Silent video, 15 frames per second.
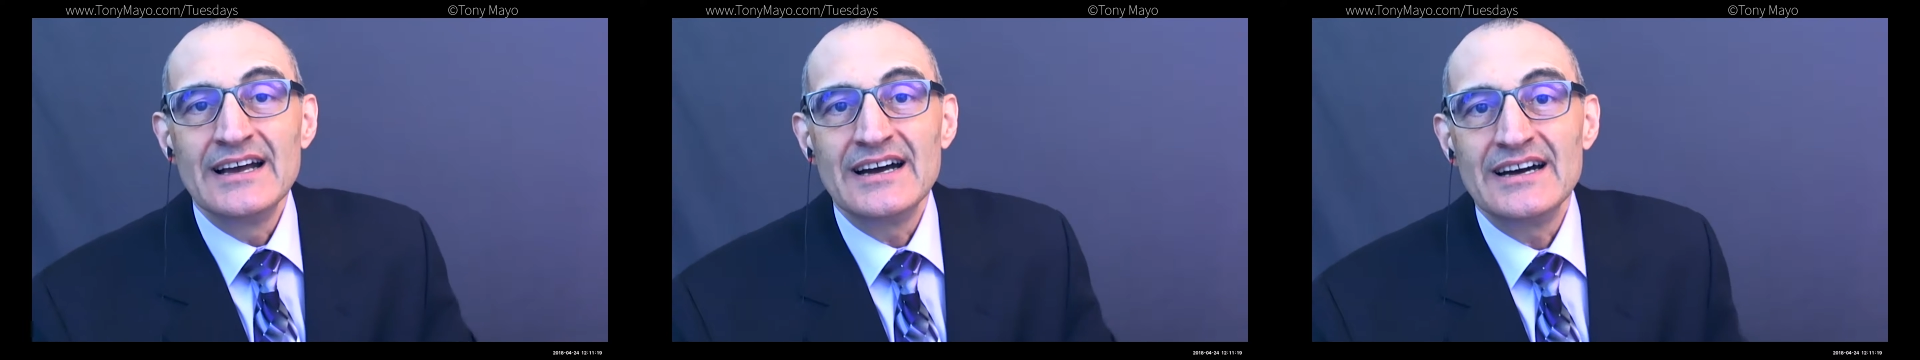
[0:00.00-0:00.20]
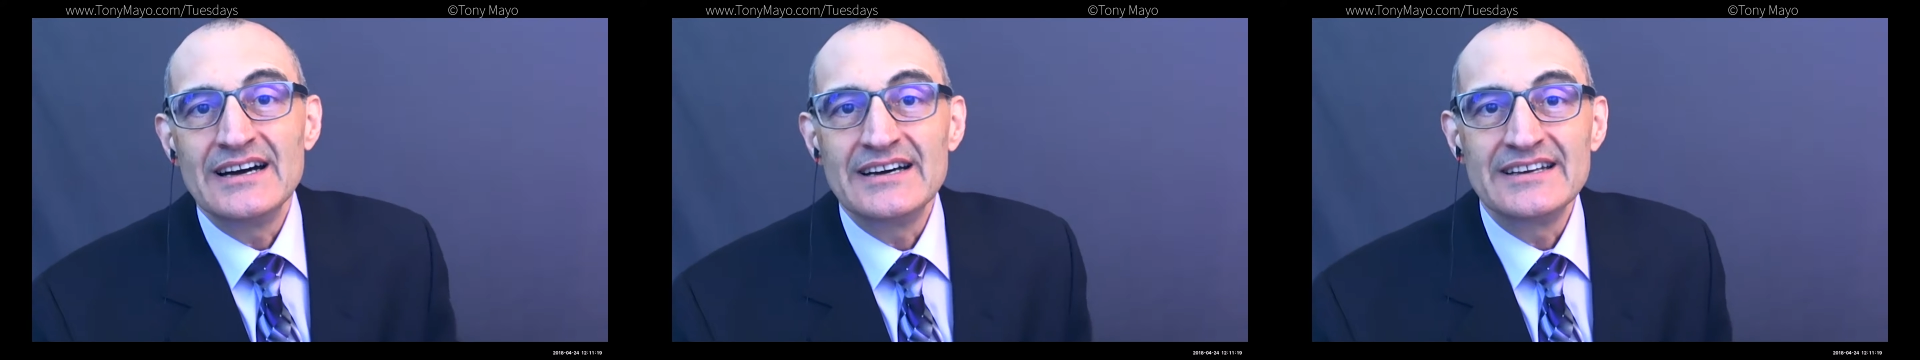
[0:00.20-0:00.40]

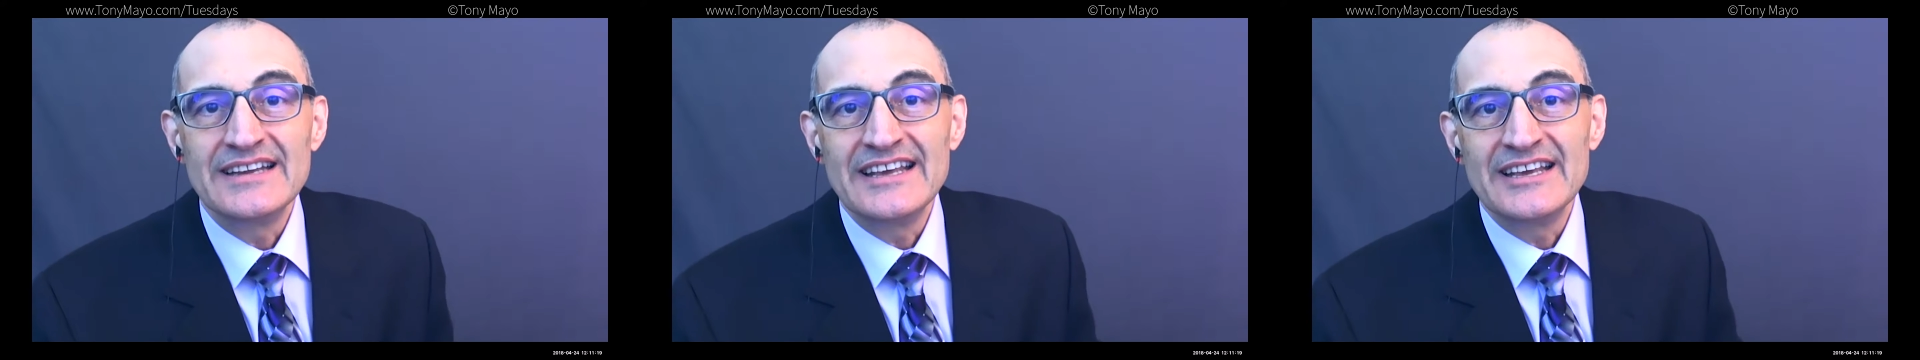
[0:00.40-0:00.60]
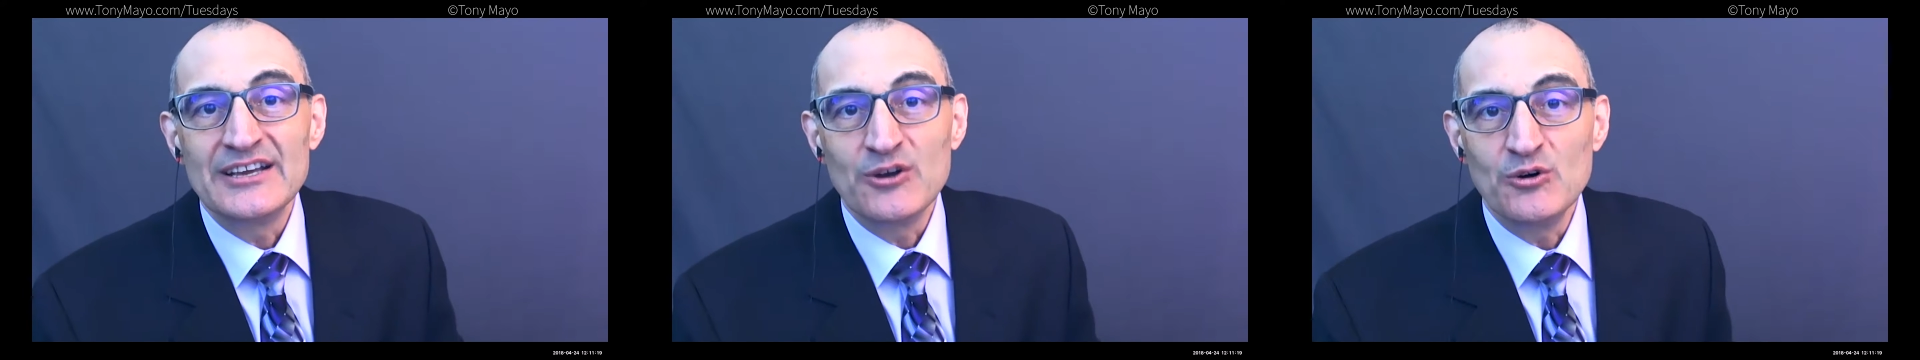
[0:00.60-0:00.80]
on
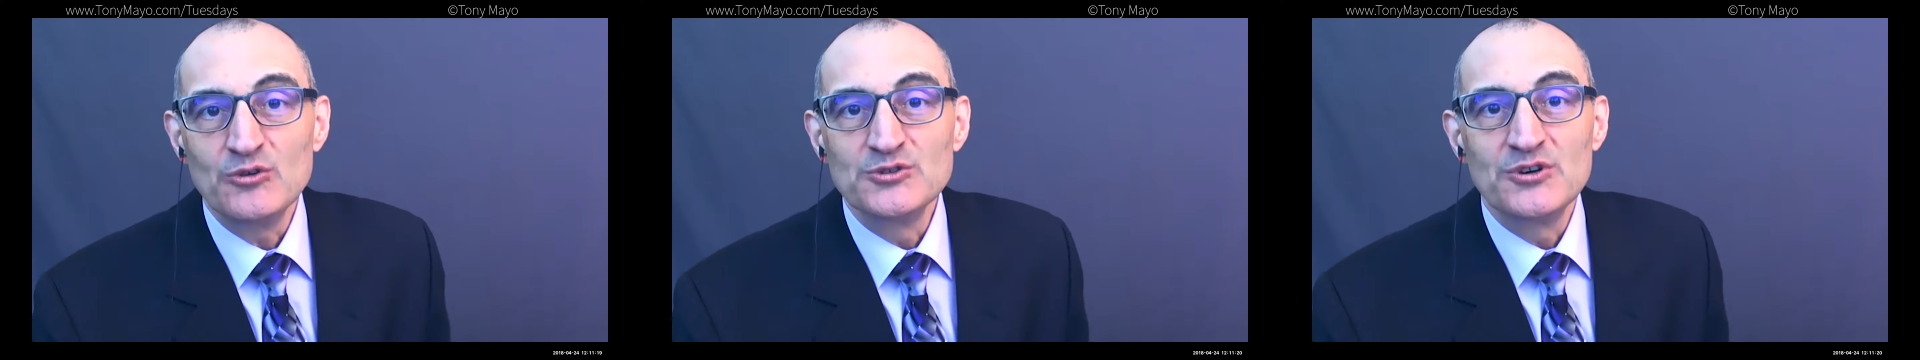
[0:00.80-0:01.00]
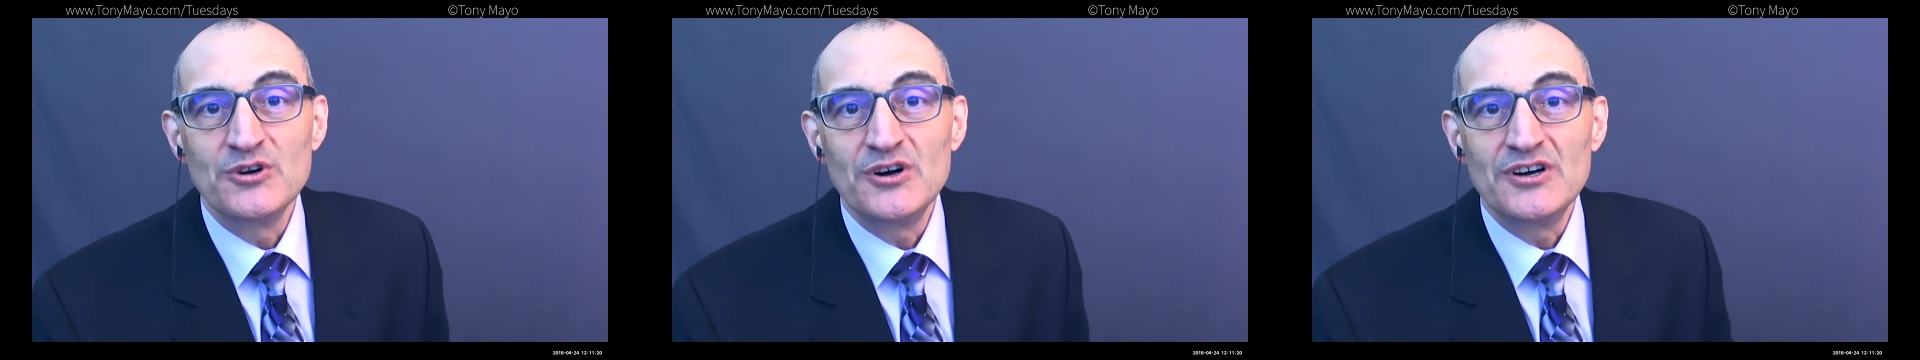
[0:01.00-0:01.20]
a
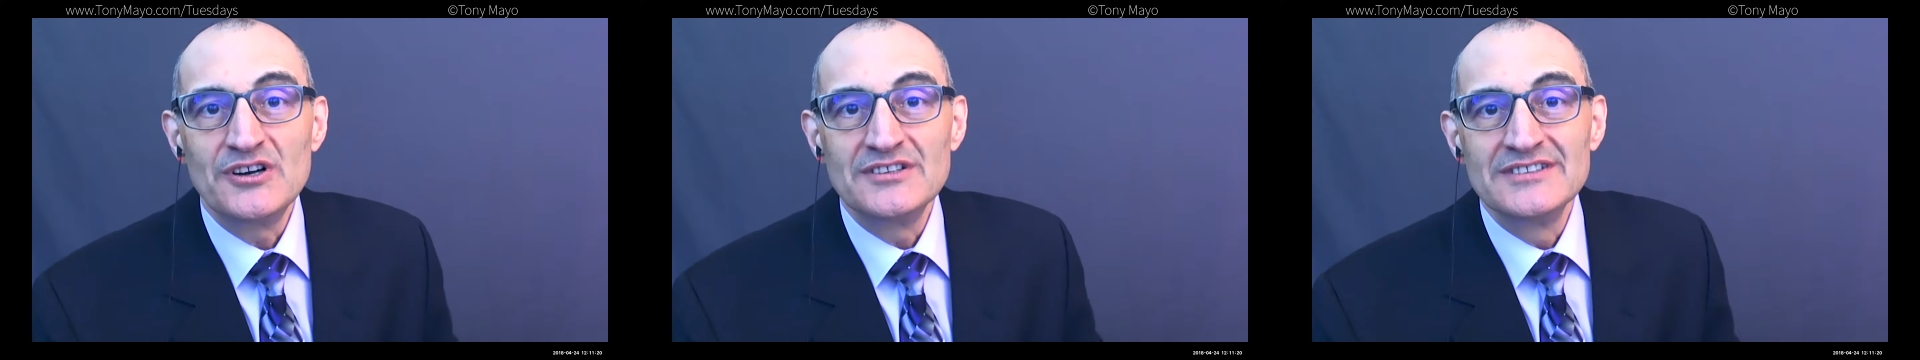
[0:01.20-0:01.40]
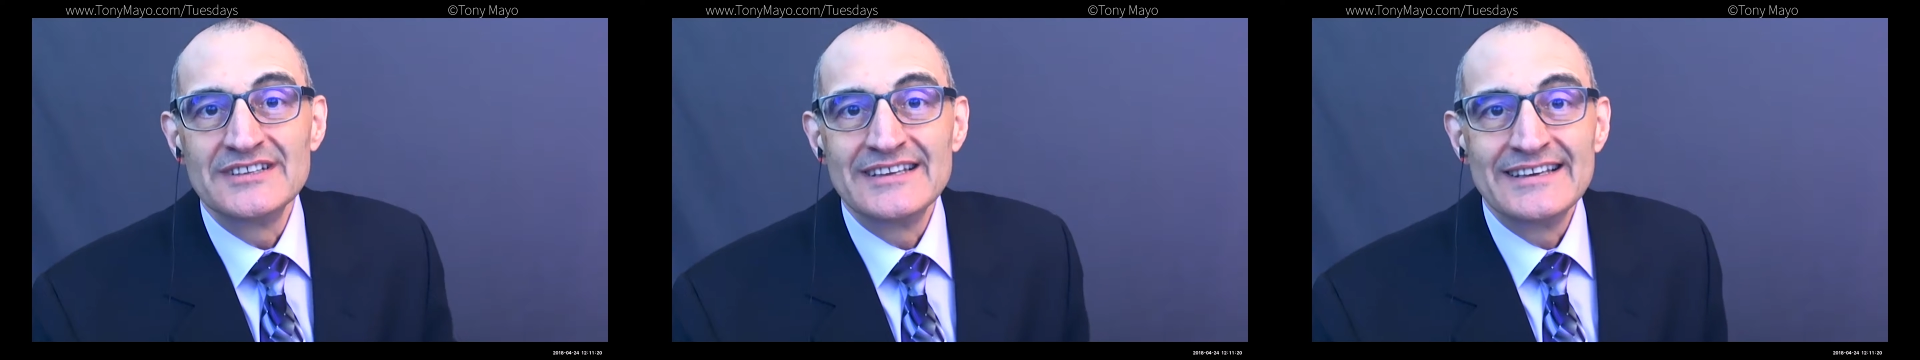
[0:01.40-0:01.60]
cold
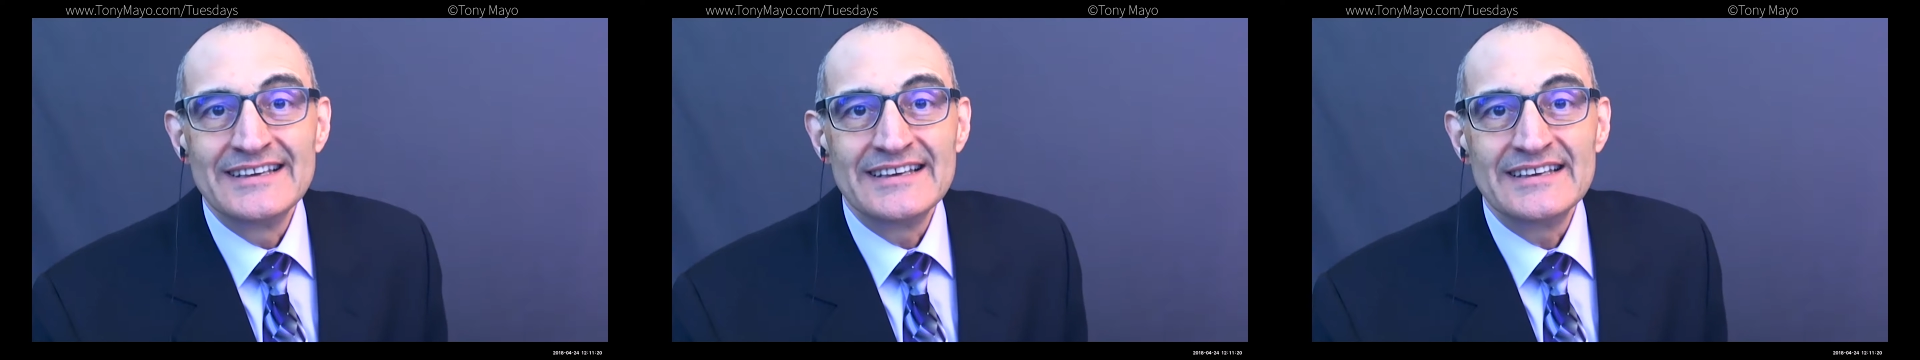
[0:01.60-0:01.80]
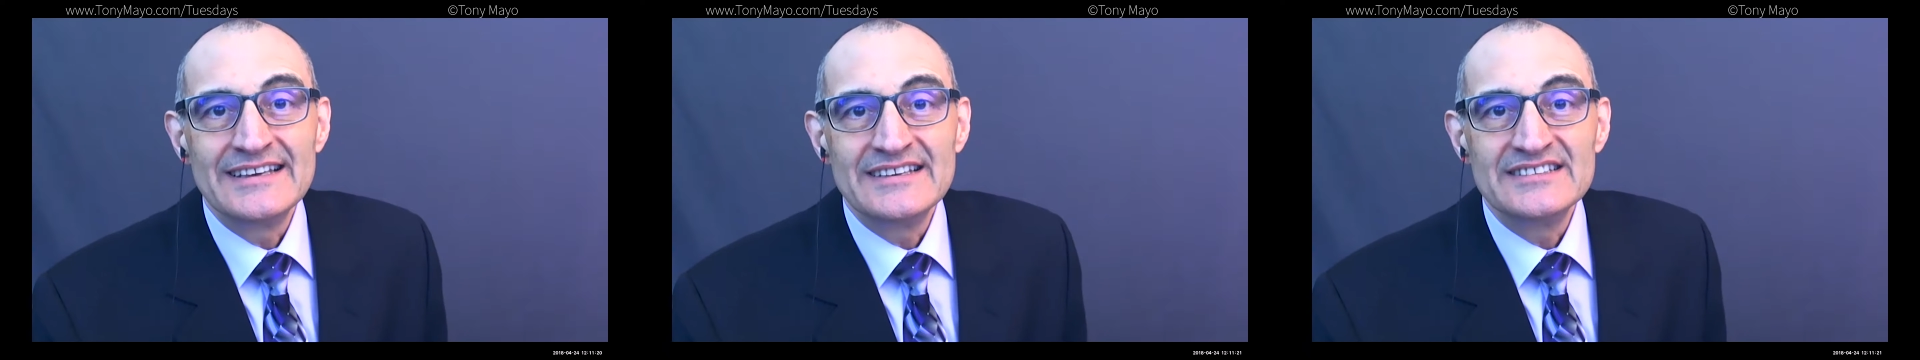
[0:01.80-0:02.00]
call,
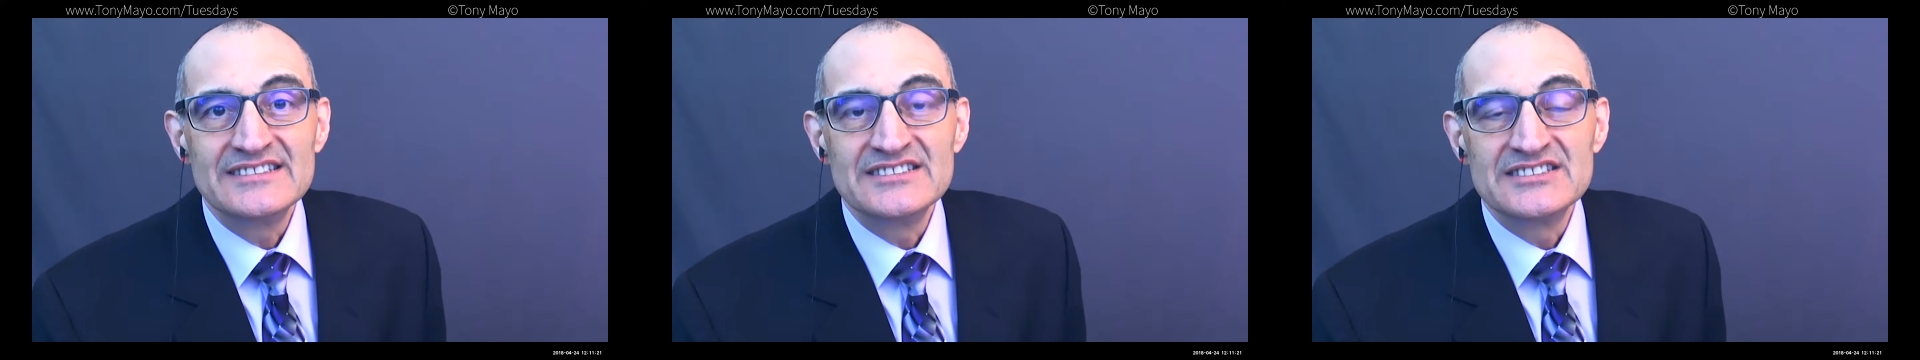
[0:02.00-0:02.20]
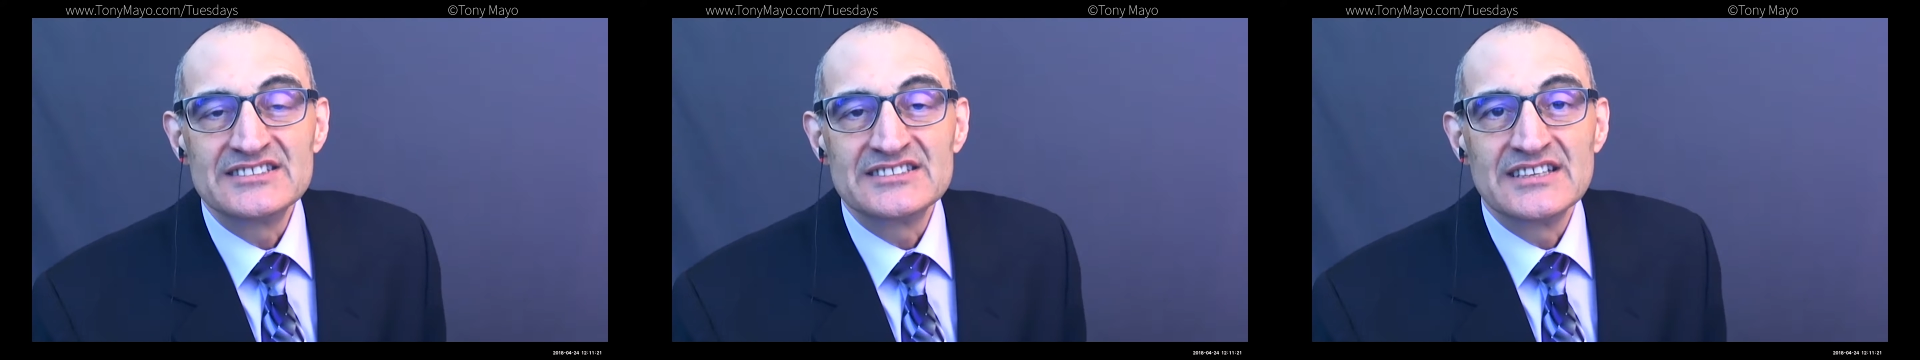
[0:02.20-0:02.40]

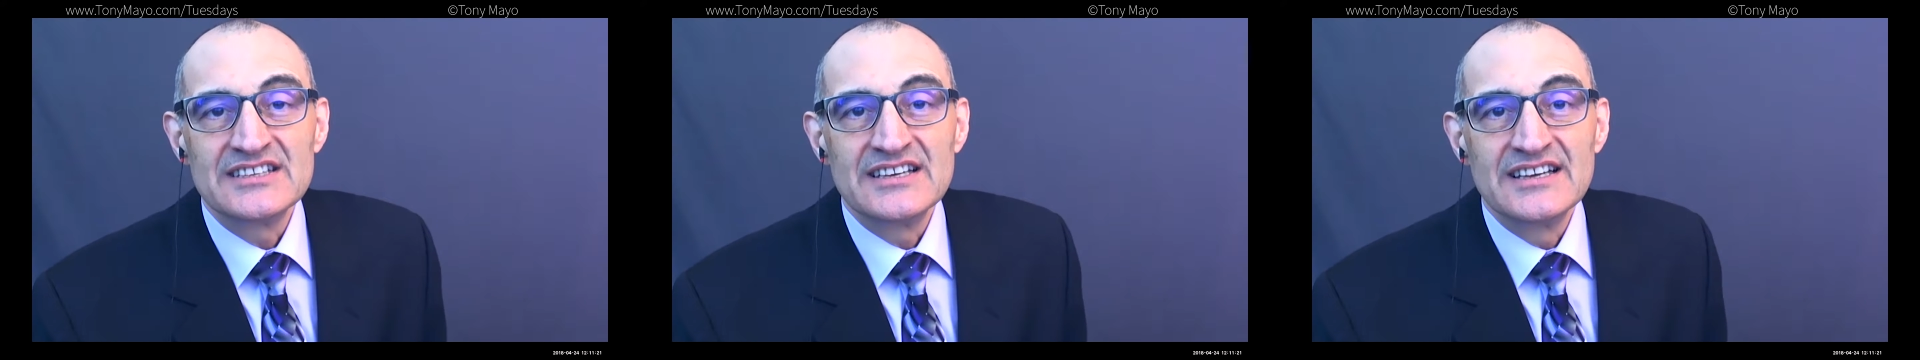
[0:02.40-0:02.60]
is,